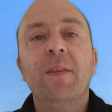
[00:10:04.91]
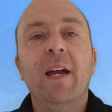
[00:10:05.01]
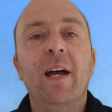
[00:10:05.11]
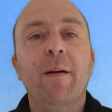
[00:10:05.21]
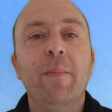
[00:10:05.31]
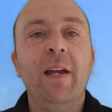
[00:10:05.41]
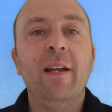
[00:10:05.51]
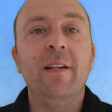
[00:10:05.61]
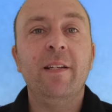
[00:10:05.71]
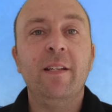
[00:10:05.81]

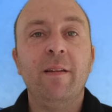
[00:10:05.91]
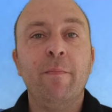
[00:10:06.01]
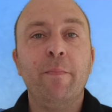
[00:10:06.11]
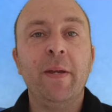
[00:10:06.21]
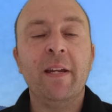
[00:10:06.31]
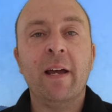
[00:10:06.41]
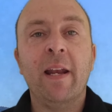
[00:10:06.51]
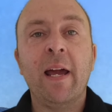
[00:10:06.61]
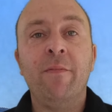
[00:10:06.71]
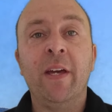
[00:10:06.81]
And being able
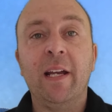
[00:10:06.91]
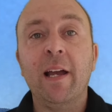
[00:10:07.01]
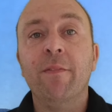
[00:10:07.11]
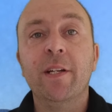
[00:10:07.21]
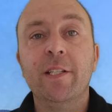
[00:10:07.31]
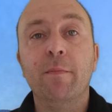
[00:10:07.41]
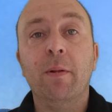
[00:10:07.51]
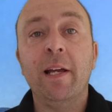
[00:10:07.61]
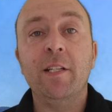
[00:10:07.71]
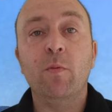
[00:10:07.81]
to have that governance in
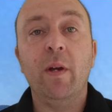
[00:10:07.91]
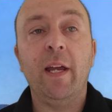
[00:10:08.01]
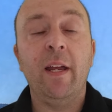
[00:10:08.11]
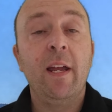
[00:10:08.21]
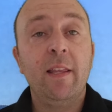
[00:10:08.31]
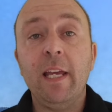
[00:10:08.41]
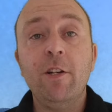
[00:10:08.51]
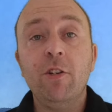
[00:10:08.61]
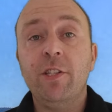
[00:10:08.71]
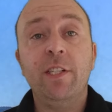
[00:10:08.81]
place where the end
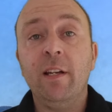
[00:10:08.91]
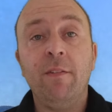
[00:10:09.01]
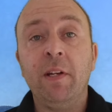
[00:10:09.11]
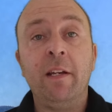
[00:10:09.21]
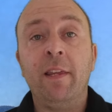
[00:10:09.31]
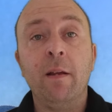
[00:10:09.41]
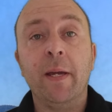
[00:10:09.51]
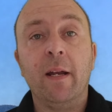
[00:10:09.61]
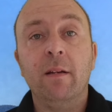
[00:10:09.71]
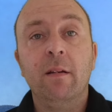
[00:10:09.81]
users didn't even need to think
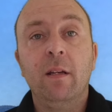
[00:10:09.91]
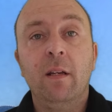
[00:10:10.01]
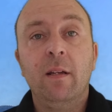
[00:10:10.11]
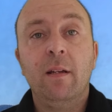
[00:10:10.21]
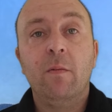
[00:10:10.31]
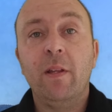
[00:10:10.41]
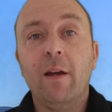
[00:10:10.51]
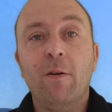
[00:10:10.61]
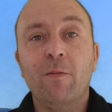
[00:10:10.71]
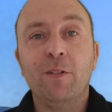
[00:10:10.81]
about it. When they
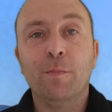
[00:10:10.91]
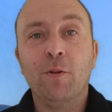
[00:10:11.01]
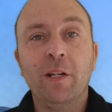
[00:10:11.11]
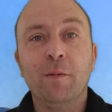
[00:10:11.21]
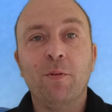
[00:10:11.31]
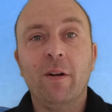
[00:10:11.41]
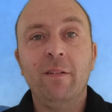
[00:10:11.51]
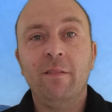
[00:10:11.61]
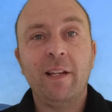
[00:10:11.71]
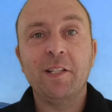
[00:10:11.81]
were deploying to
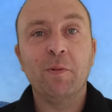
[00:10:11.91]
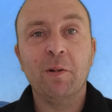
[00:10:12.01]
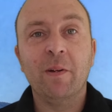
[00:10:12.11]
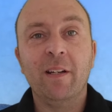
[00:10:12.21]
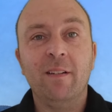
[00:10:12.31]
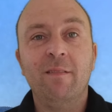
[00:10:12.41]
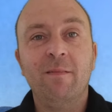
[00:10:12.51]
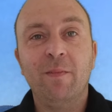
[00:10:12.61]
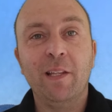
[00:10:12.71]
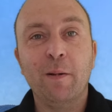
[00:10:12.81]
prod, that's where it went.
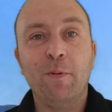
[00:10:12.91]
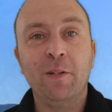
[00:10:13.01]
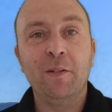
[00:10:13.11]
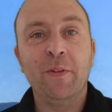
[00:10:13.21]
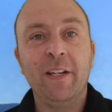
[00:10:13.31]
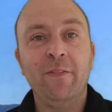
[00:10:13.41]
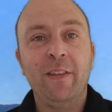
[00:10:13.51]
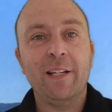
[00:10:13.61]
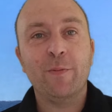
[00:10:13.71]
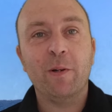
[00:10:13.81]
When they were deploying to Vev,
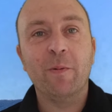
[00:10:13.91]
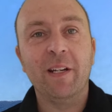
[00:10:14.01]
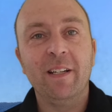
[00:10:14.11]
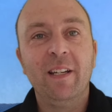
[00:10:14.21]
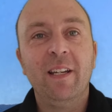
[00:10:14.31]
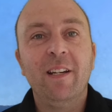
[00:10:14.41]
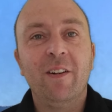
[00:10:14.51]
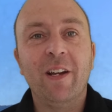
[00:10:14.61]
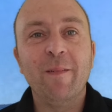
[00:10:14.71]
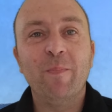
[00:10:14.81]
that's where it went,
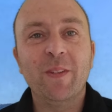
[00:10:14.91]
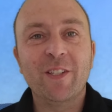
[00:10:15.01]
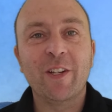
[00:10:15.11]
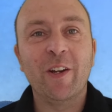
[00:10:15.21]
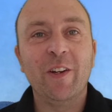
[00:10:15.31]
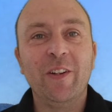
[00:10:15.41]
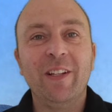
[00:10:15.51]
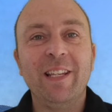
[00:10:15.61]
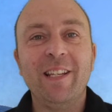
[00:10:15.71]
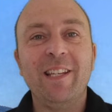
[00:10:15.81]
right? So
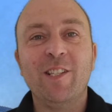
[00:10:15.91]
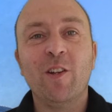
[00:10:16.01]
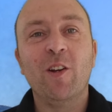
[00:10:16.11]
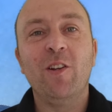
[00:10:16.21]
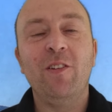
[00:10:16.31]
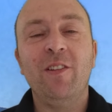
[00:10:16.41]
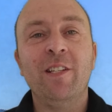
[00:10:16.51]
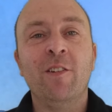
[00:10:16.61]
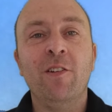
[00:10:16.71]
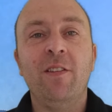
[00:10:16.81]
there's
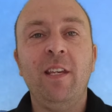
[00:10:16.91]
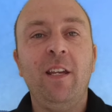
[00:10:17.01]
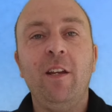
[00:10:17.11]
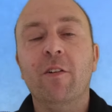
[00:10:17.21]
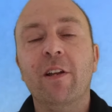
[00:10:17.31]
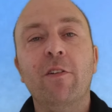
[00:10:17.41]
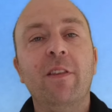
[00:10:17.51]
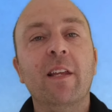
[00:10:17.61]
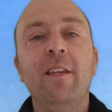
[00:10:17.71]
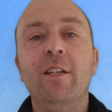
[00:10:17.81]
no thinking or
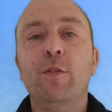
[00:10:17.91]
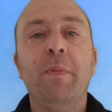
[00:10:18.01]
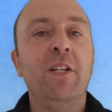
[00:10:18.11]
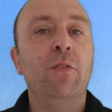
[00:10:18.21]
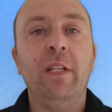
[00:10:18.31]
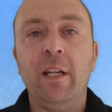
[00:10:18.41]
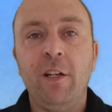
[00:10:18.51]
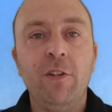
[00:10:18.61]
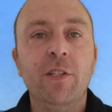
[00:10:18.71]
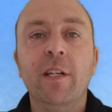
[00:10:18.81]
nothing special the end
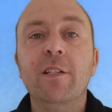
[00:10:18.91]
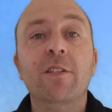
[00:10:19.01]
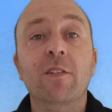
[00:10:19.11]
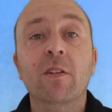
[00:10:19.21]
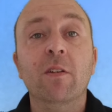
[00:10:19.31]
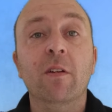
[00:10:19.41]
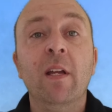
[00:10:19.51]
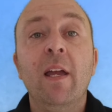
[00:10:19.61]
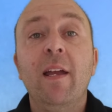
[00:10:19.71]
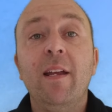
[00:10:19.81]
user needs to do.
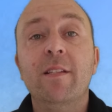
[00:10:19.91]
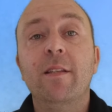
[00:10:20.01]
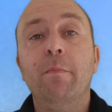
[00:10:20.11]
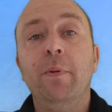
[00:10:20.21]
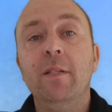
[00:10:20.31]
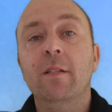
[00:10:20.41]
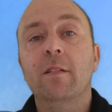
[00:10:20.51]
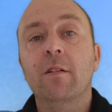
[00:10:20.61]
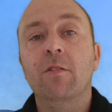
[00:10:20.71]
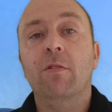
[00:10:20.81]
It's the business
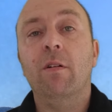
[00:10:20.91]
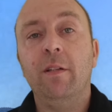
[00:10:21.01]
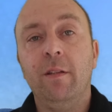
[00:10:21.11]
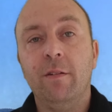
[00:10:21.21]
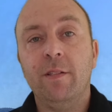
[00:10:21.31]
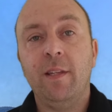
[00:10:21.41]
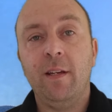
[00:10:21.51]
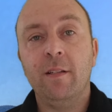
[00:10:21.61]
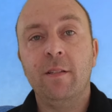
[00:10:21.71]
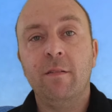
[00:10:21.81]
controlling those
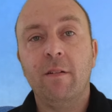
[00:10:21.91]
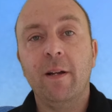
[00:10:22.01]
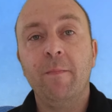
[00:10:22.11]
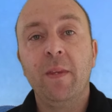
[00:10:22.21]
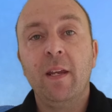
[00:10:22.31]
things, right?